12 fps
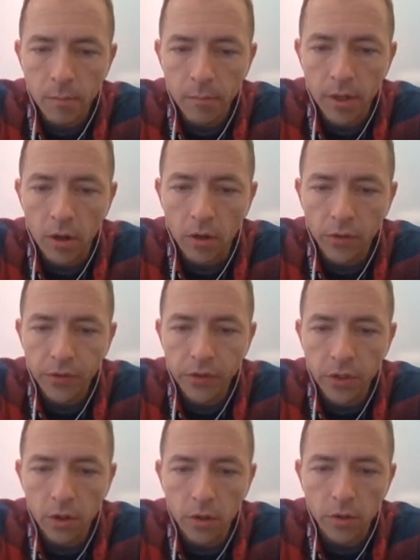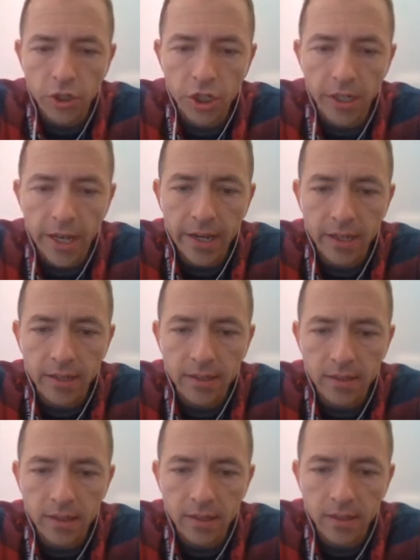but also genetic
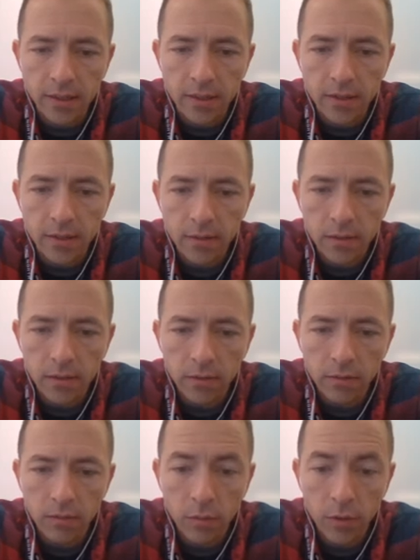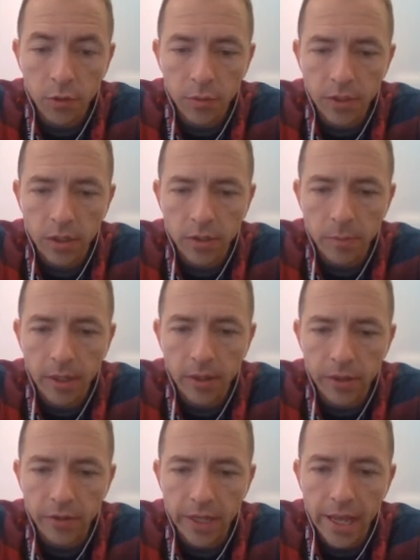diseases, which we talked about
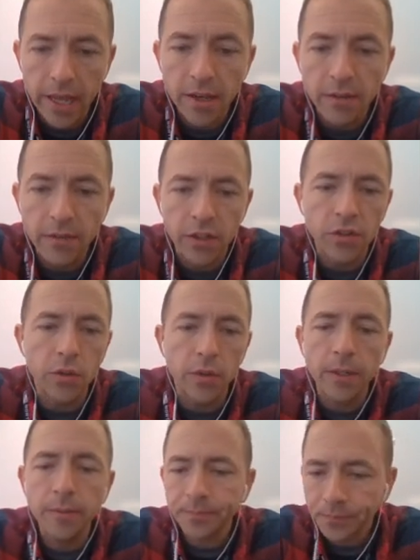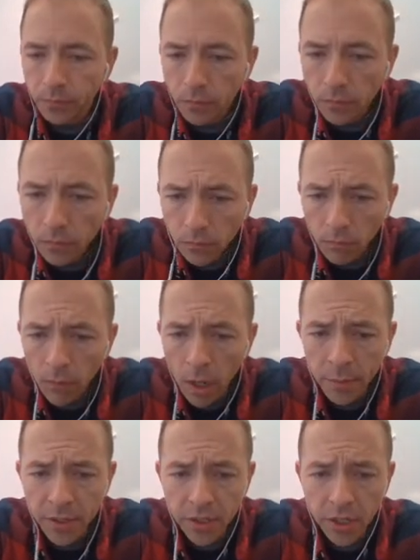near the end of this unit.
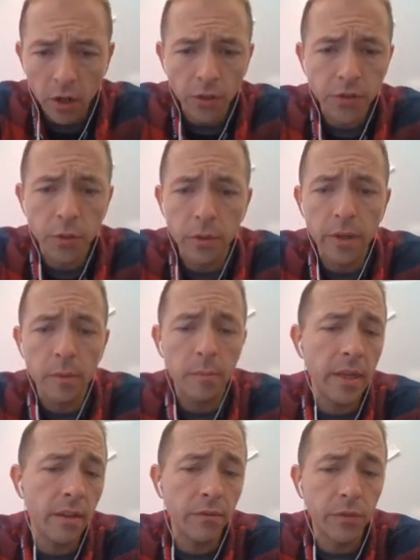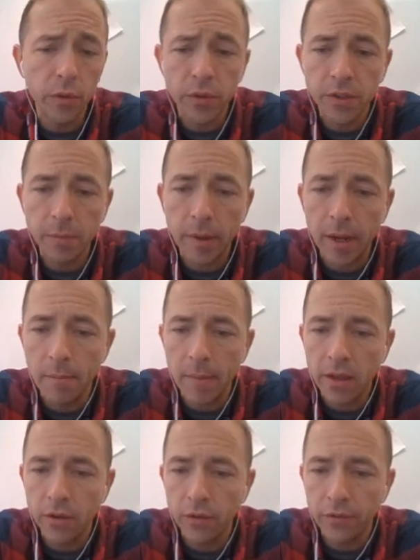This can also be influenced by
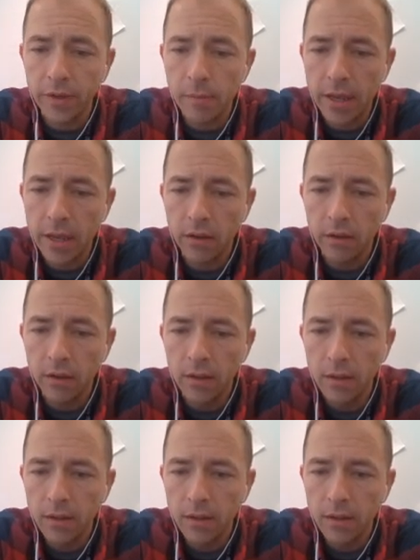male, female,